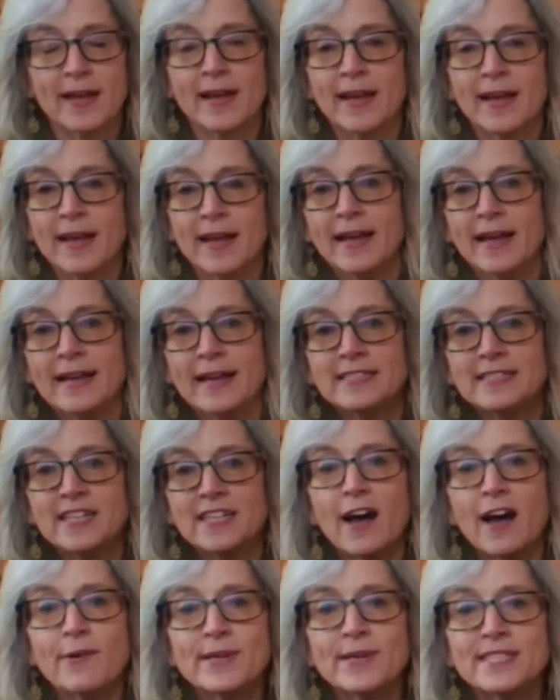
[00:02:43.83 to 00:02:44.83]
it's
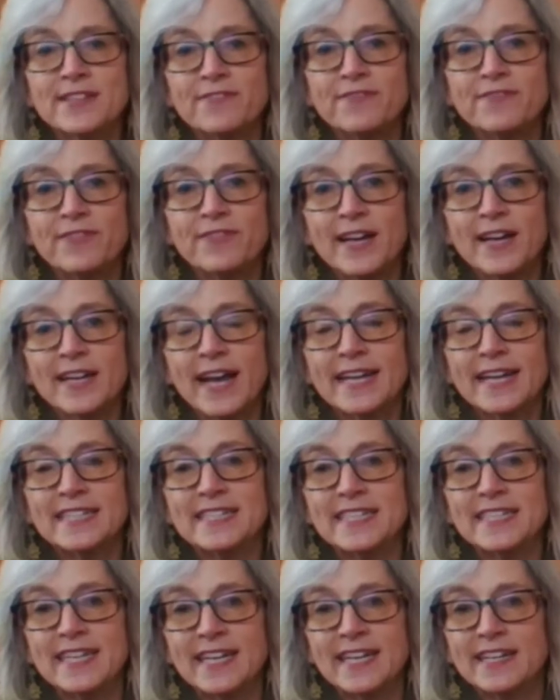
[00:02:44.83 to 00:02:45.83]
always a fun
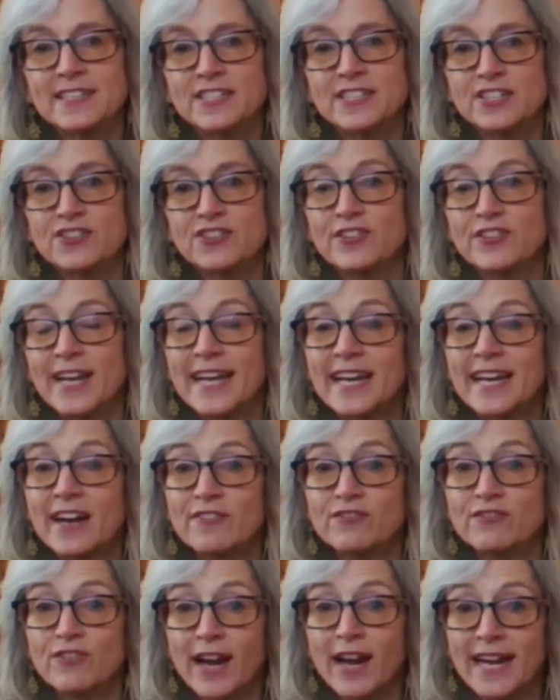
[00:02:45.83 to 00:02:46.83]
idea to create a
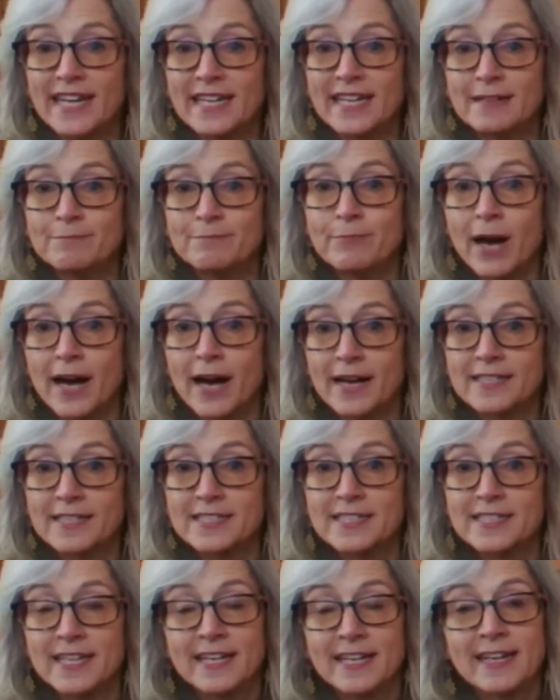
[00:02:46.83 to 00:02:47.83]
writing
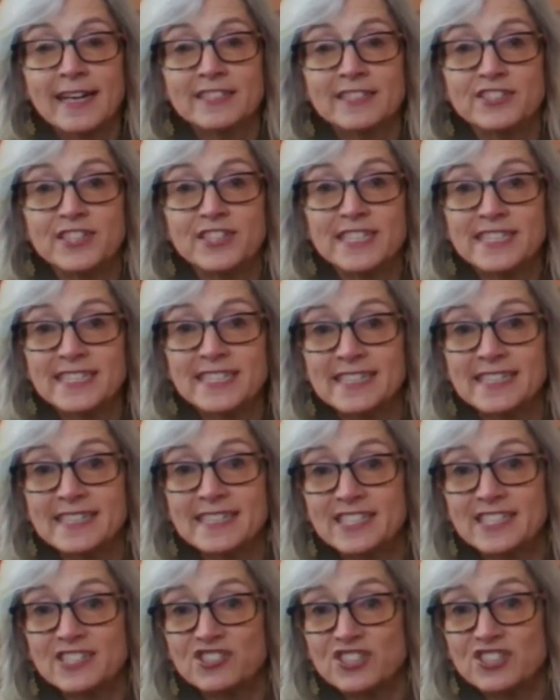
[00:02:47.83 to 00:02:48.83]
box. So you can see this
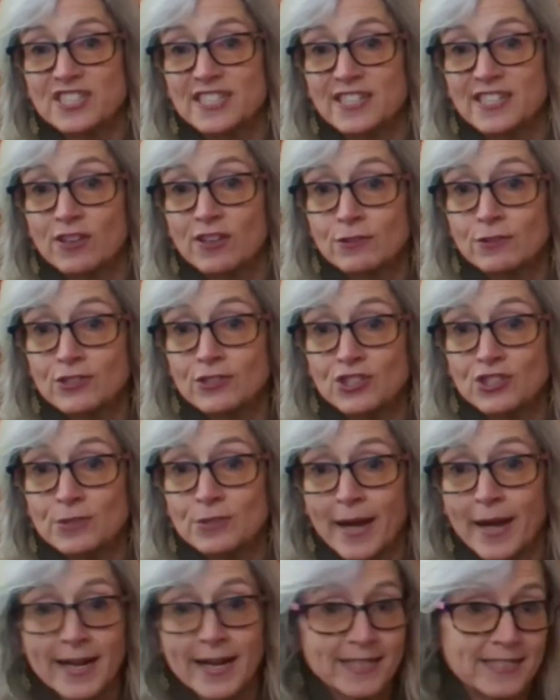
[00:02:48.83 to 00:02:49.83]
is just an old
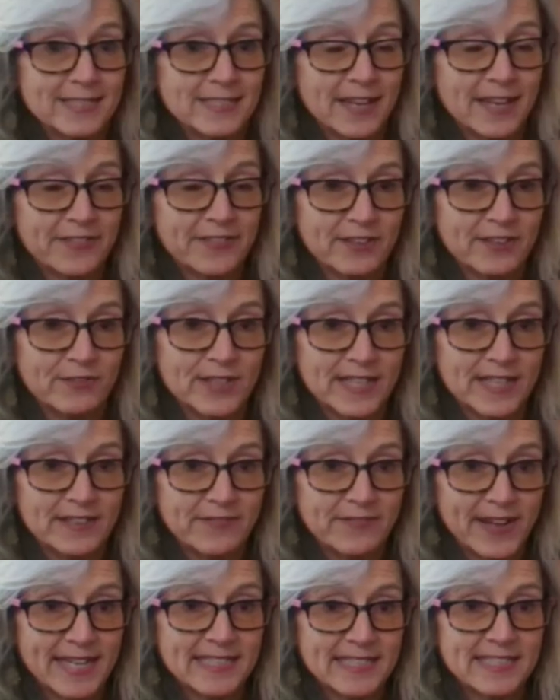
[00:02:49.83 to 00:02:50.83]
shoebox, nothing really
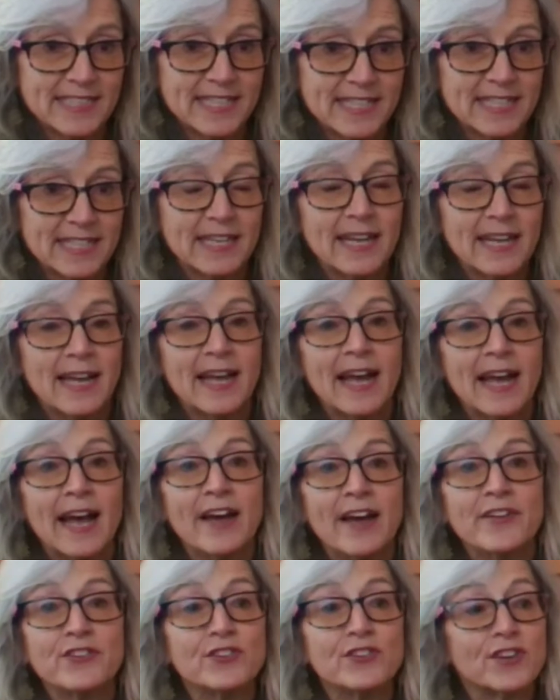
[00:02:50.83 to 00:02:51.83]
fancy.
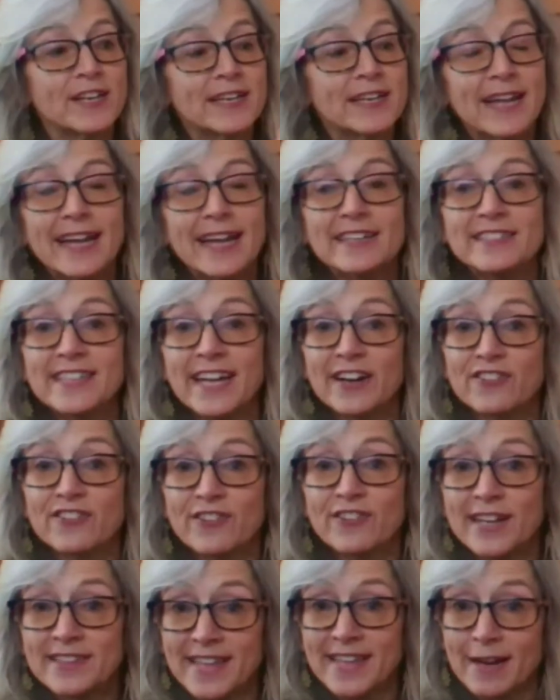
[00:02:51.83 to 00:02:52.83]
You could
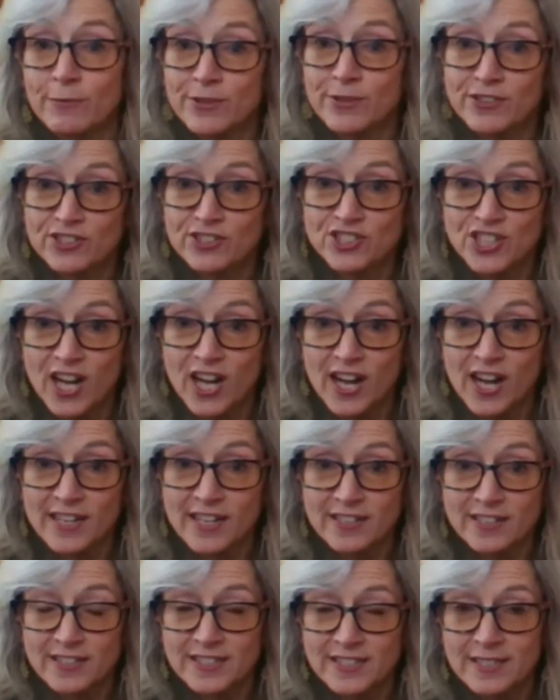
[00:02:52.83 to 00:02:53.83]
decorate that with your
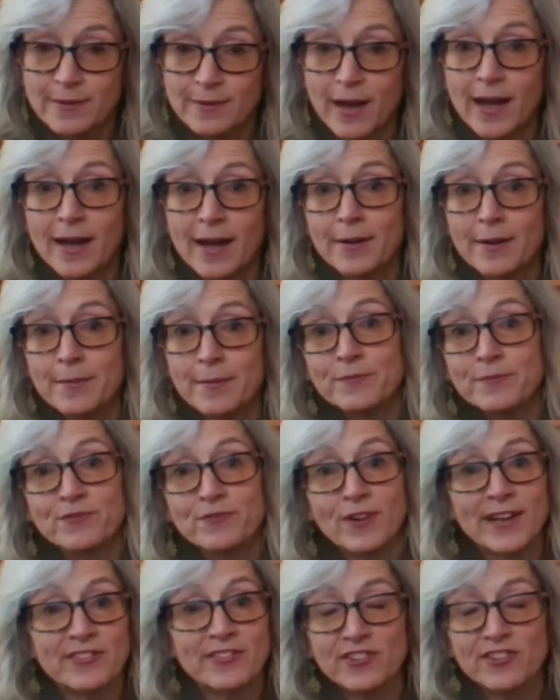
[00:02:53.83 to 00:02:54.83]
child,
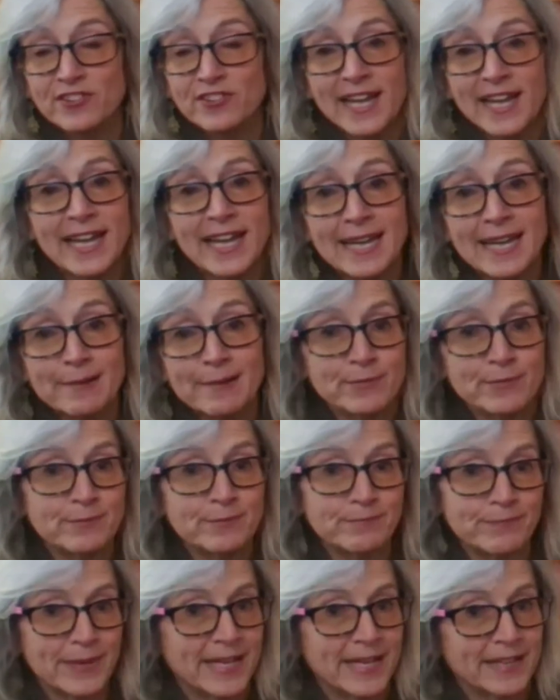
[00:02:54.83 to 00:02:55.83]
write their name,
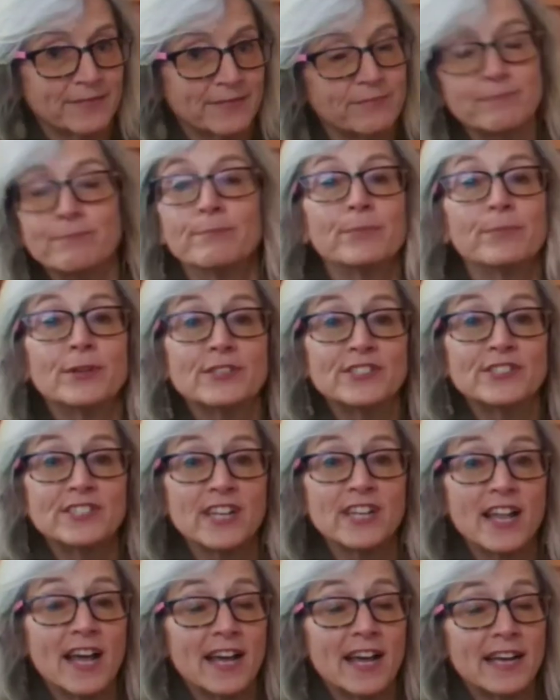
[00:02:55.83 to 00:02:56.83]
make it
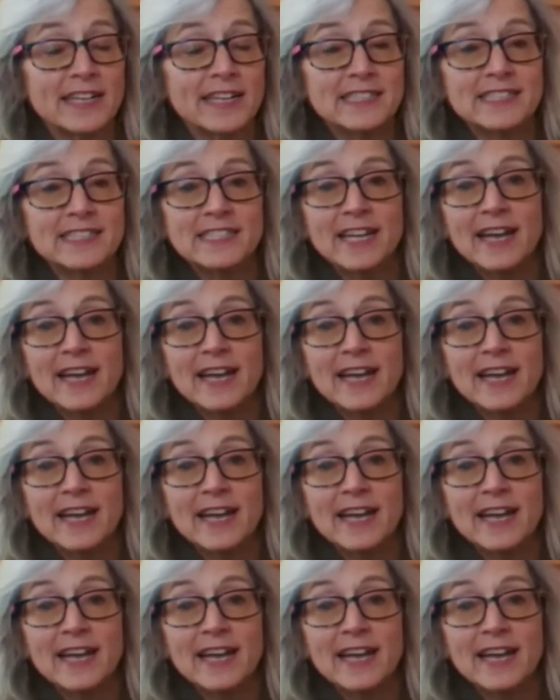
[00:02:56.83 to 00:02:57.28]
personalized,